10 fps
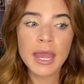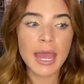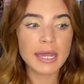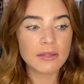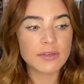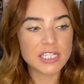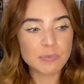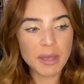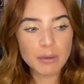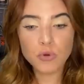And if he
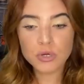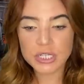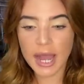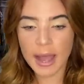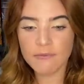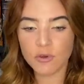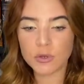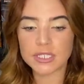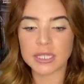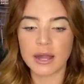spent time
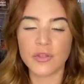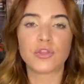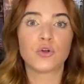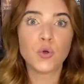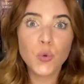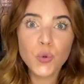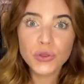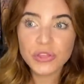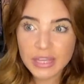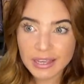focusing on the cool
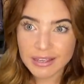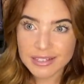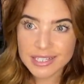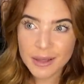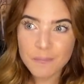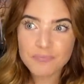things,